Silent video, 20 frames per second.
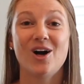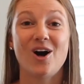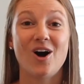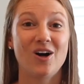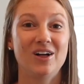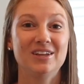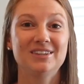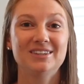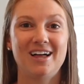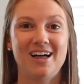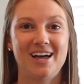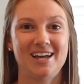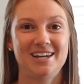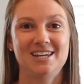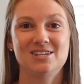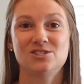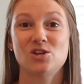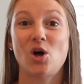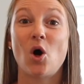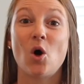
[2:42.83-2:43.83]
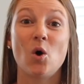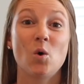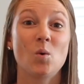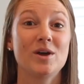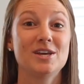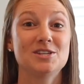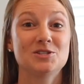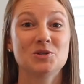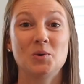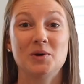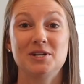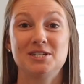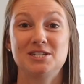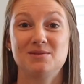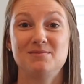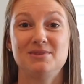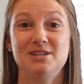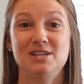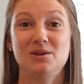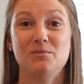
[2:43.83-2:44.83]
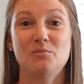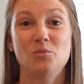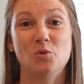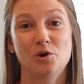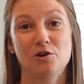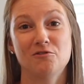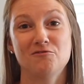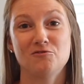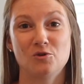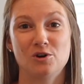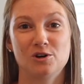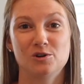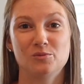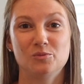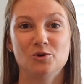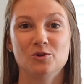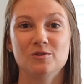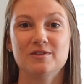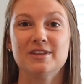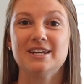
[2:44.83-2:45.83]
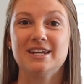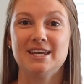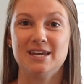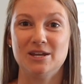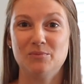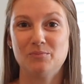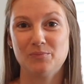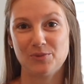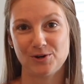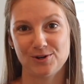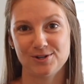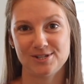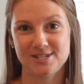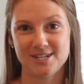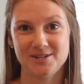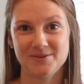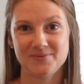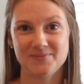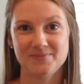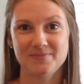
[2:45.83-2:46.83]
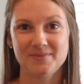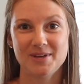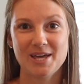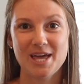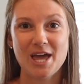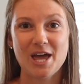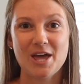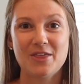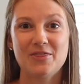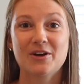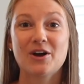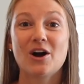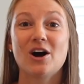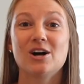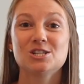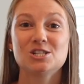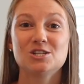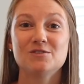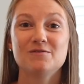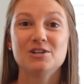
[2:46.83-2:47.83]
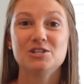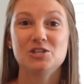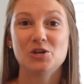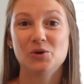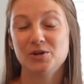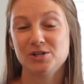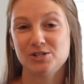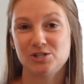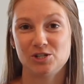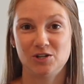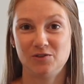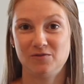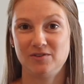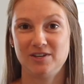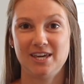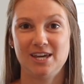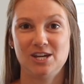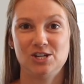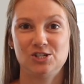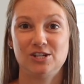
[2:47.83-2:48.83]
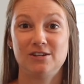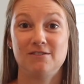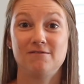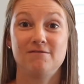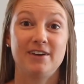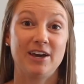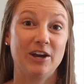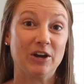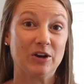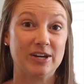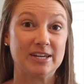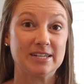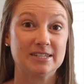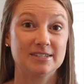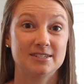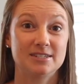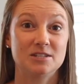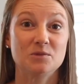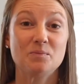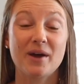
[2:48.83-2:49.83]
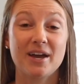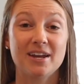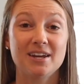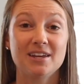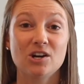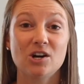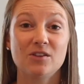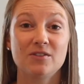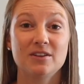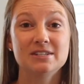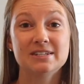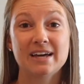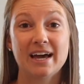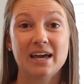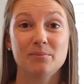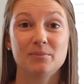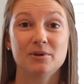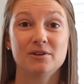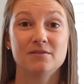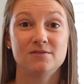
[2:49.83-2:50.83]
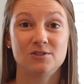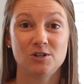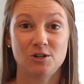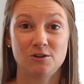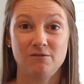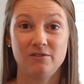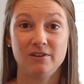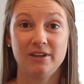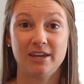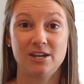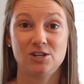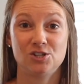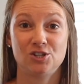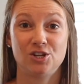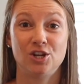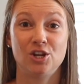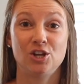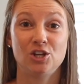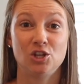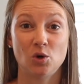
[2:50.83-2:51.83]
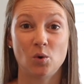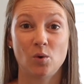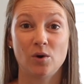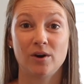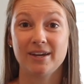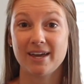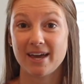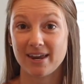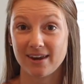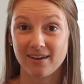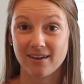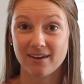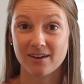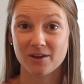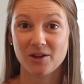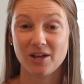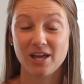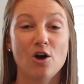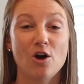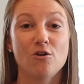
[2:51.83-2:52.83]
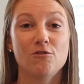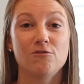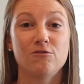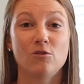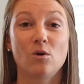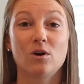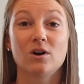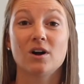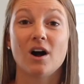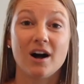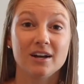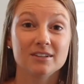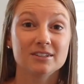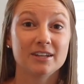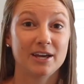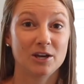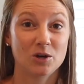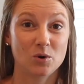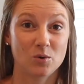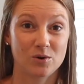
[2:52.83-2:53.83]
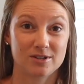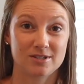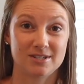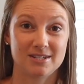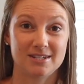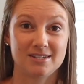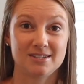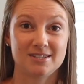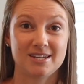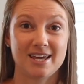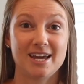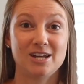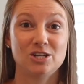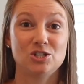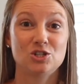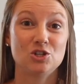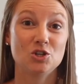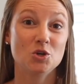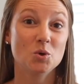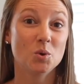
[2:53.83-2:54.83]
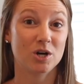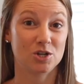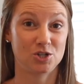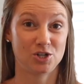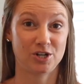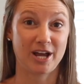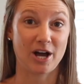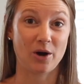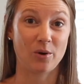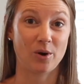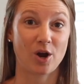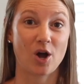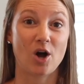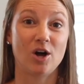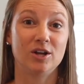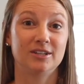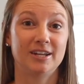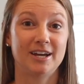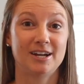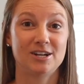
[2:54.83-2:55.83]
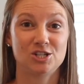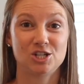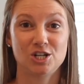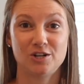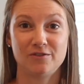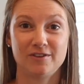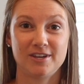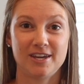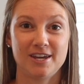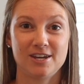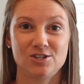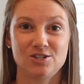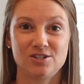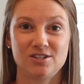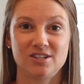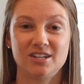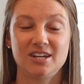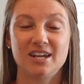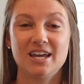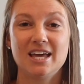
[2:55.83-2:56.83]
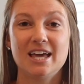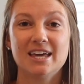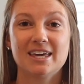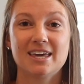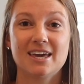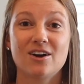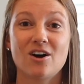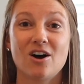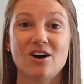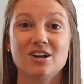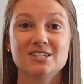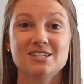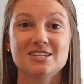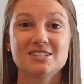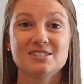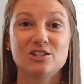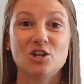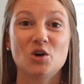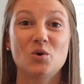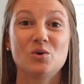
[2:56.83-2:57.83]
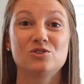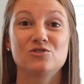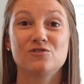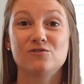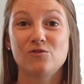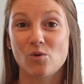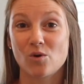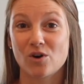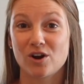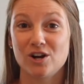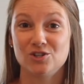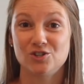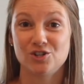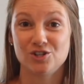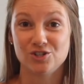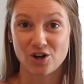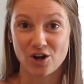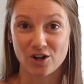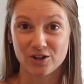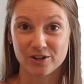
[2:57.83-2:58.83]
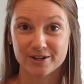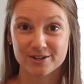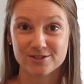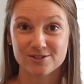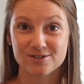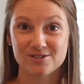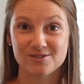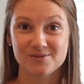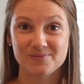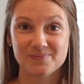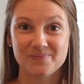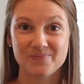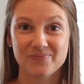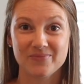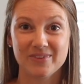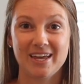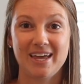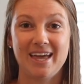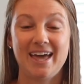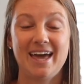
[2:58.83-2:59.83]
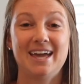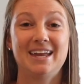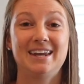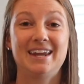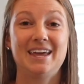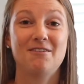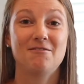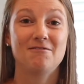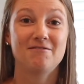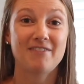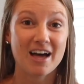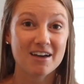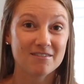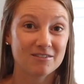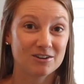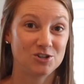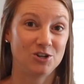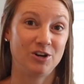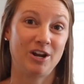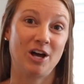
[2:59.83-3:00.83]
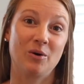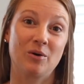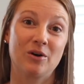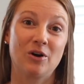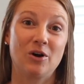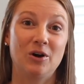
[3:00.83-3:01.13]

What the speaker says: Online is always going to be more affordable than in person. The cost of a yoga certification varies depending on the type of certification you're getting. For online courses, a 200-hour online certification can cost as low as $400, and a 500-hour